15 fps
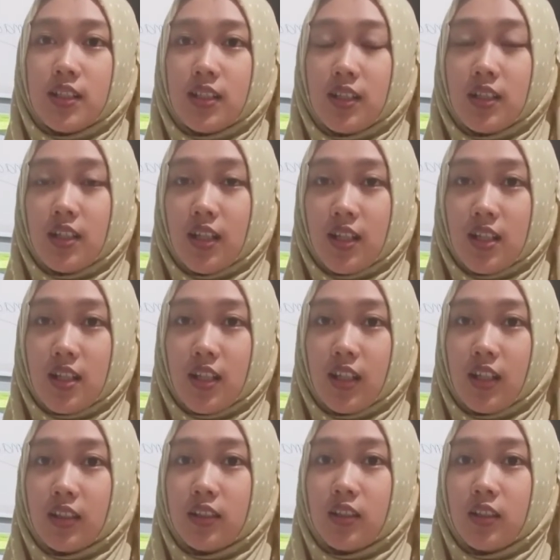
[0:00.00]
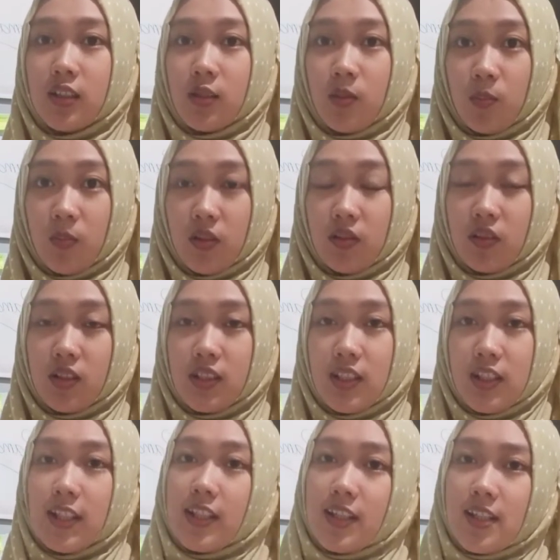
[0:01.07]
the chance in the Ramadan
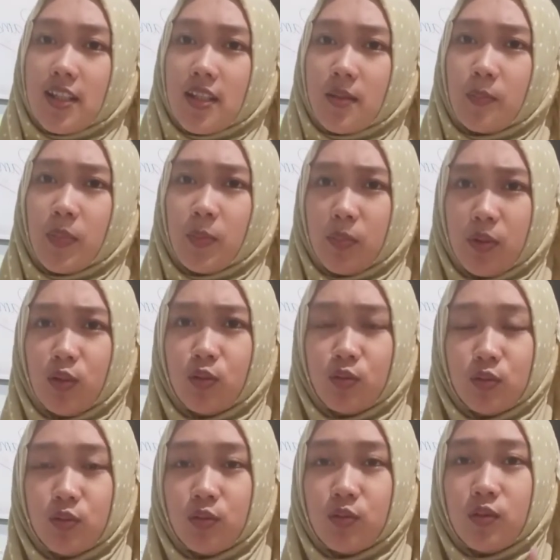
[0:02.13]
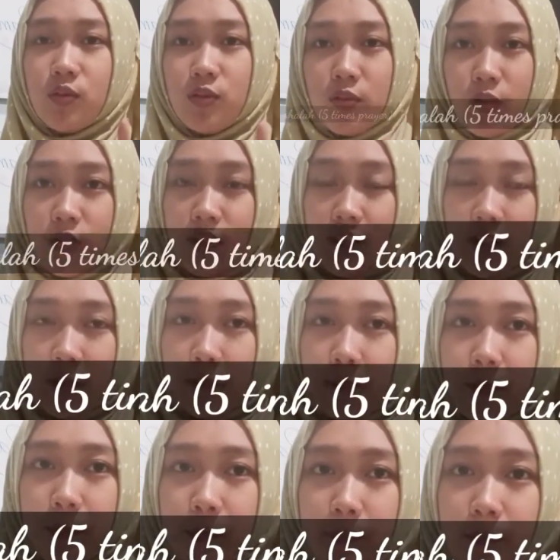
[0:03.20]
is people who do
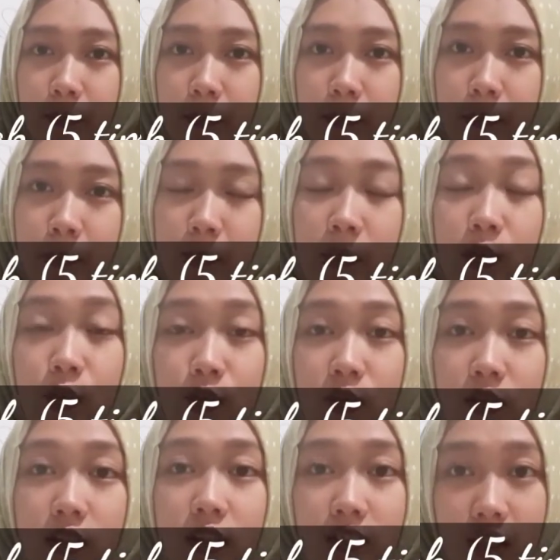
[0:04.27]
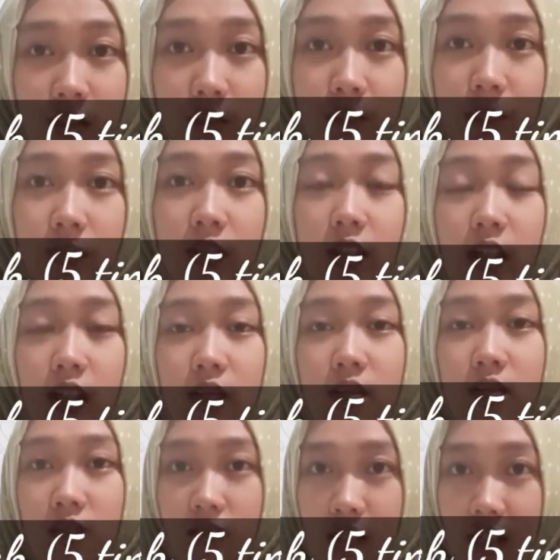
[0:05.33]
not keep
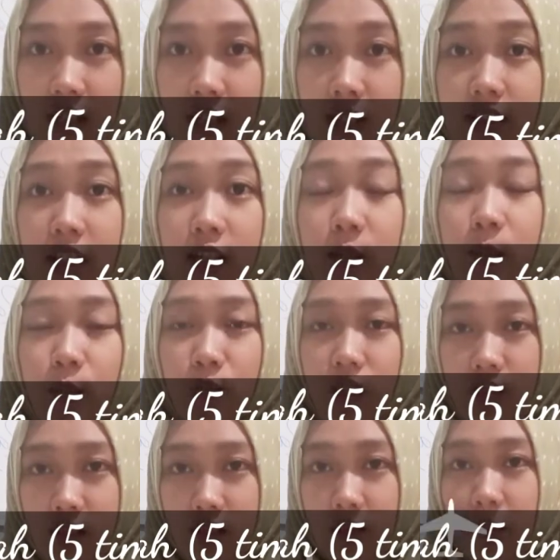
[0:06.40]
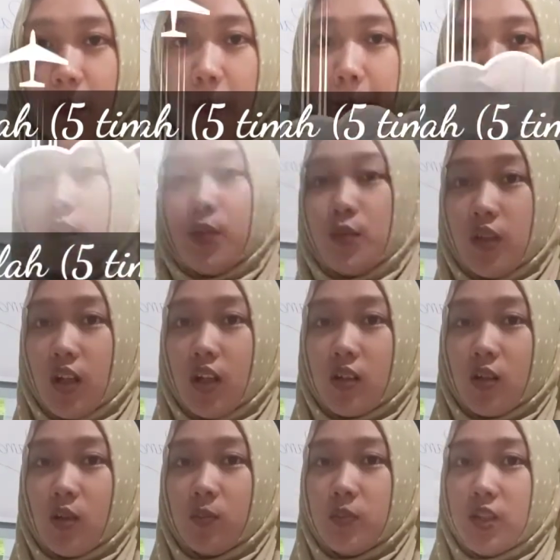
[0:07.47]
their salah, their prayer. We
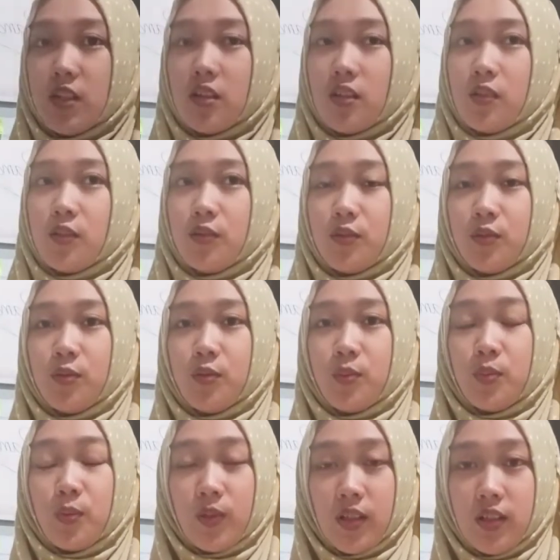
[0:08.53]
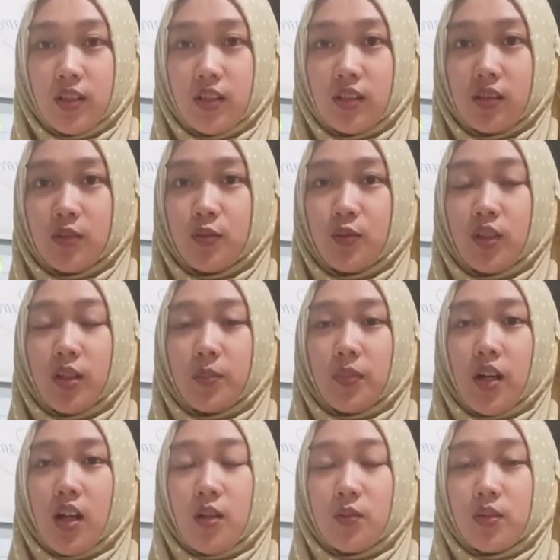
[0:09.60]
are obliged to do prayer, to
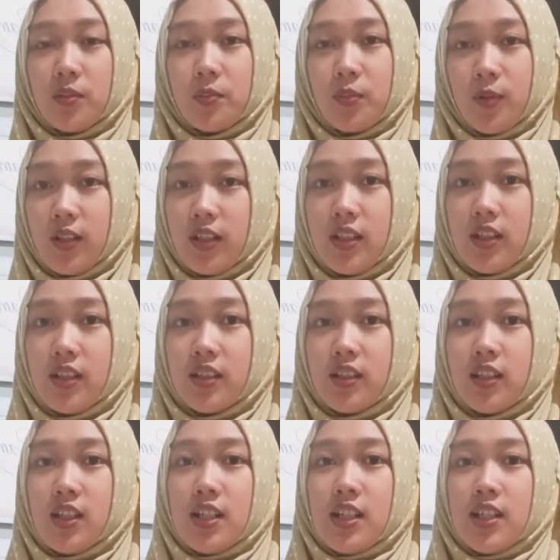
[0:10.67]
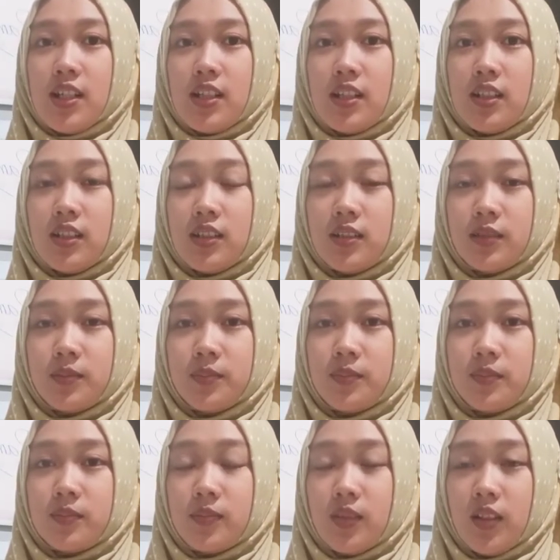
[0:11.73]
keep our prayer
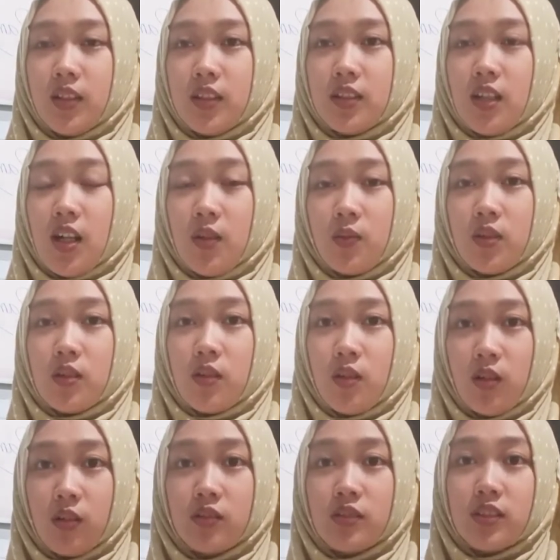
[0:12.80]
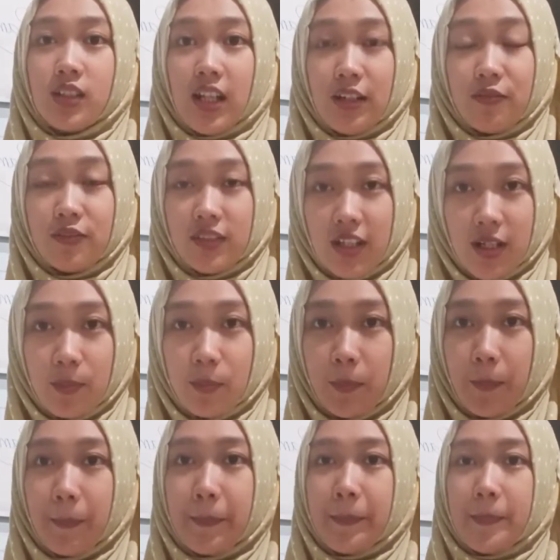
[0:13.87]
in our whole lifetime.